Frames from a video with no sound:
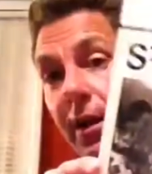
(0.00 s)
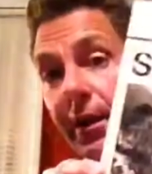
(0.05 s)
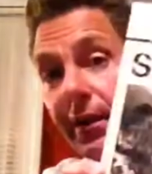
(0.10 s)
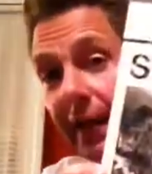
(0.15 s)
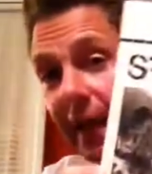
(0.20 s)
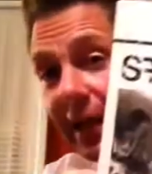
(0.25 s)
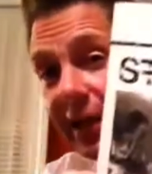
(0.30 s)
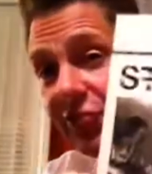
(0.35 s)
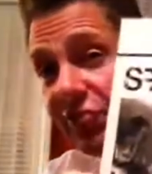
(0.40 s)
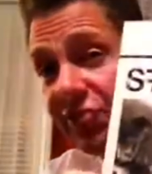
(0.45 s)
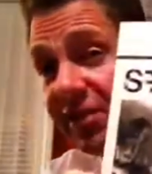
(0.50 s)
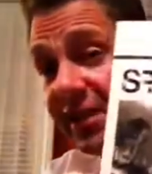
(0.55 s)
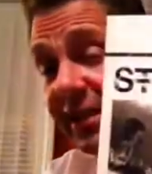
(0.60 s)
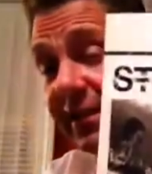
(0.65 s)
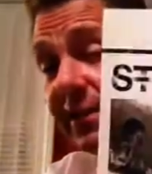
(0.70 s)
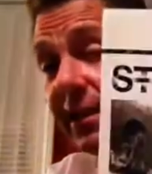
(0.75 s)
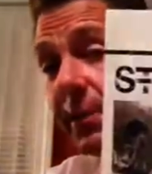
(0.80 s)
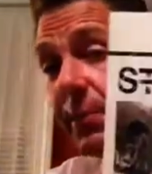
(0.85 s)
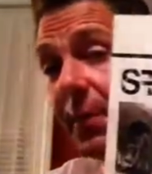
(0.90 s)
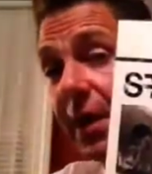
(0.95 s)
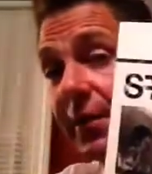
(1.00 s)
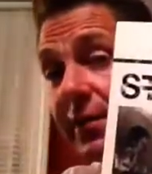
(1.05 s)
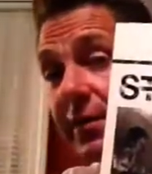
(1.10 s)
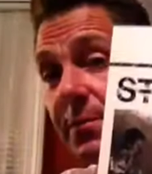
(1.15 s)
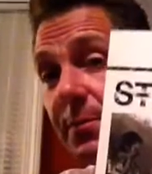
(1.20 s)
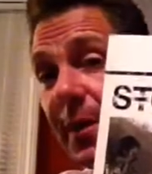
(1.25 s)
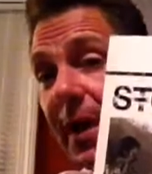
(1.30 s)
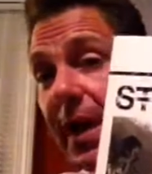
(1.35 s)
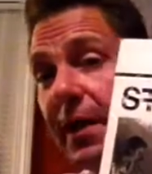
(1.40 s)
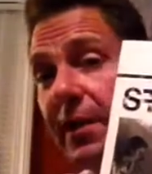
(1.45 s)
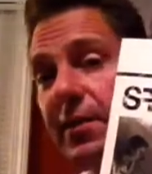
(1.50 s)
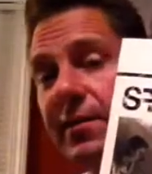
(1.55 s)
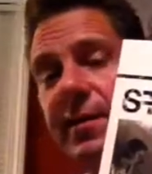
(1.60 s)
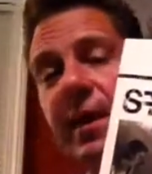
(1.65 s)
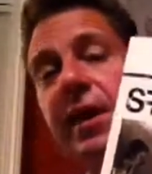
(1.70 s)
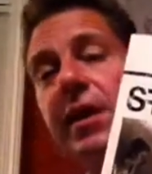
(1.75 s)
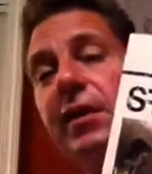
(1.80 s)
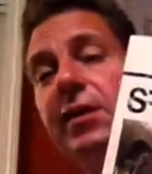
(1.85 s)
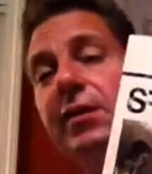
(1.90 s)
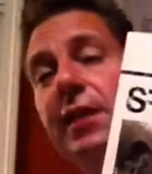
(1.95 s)
The interesting thing about this band is
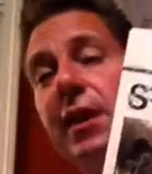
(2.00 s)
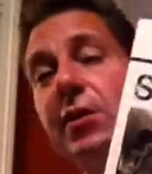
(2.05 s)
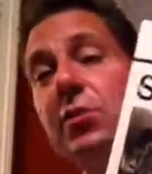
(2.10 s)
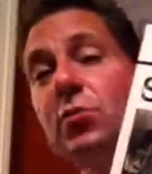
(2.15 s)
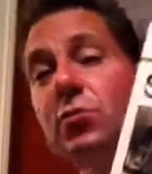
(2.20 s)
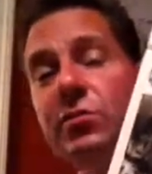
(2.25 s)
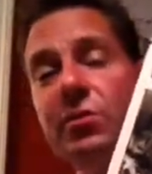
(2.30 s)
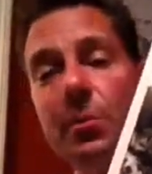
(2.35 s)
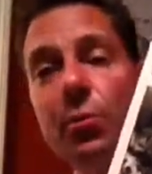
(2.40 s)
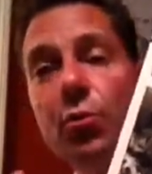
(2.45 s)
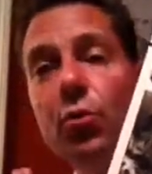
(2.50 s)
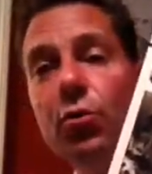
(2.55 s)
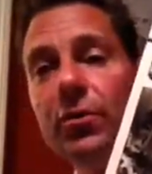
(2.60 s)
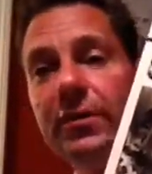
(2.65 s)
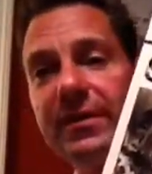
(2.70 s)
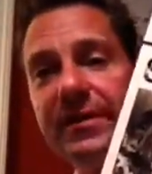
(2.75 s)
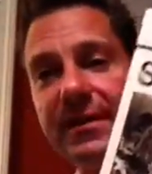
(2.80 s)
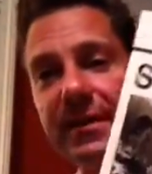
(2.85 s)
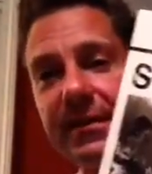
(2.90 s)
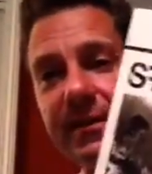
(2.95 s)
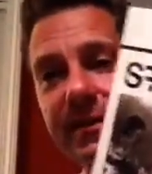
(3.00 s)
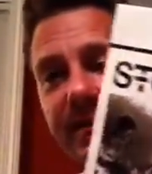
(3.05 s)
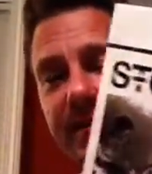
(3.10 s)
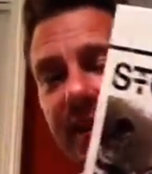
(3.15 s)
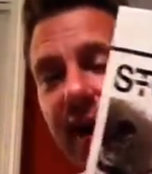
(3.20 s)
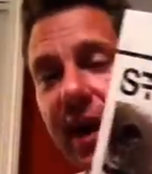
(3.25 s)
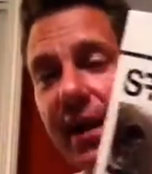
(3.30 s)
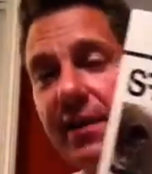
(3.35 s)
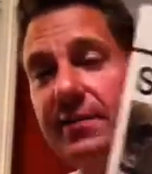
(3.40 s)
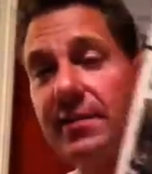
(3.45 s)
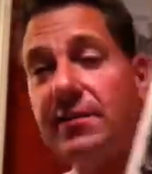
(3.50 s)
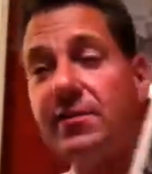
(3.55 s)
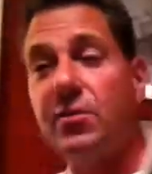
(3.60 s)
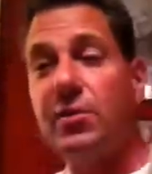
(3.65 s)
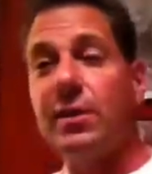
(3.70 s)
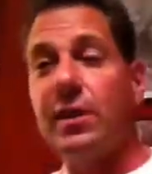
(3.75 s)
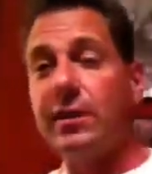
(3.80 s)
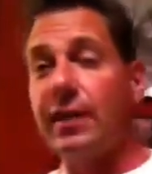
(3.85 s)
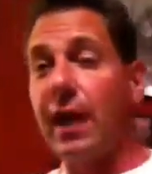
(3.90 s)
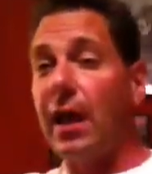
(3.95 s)
they, they use a Moog synthesizer, so
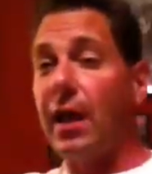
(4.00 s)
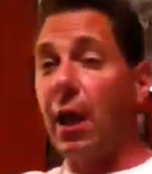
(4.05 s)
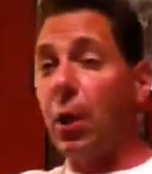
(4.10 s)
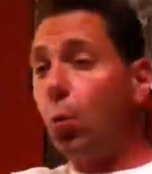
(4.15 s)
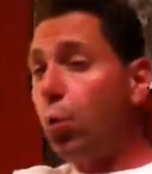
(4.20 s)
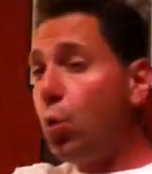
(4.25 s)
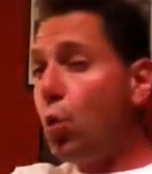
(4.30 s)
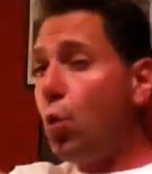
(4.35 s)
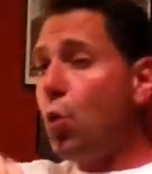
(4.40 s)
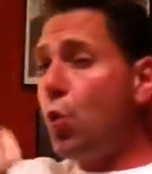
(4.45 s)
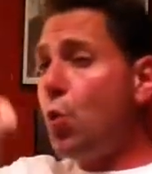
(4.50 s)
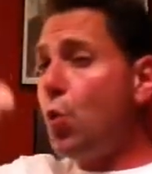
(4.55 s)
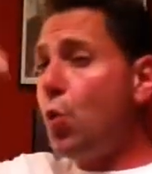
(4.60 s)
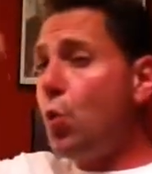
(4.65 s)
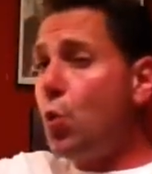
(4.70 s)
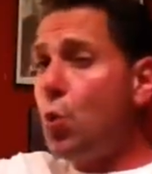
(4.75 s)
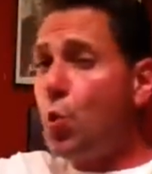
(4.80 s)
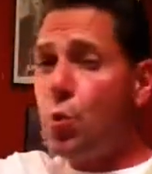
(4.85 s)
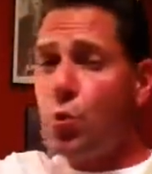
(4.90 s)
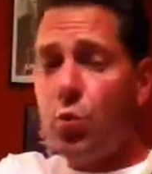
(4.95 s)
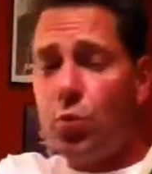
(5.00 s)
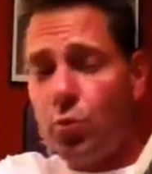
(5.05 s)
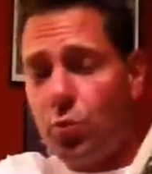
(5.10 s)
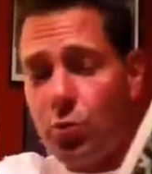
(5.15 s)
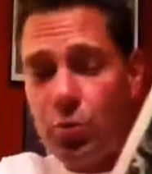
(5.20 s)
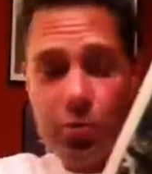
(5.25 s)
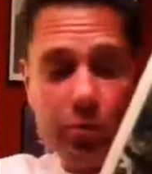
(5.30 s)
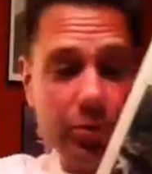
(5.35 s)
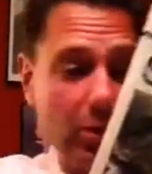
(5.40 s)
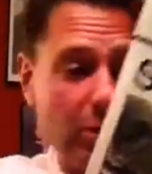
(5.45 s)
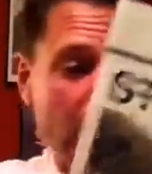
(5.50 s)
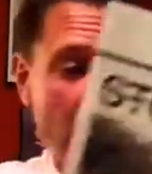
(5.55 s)
you get that, like, woo,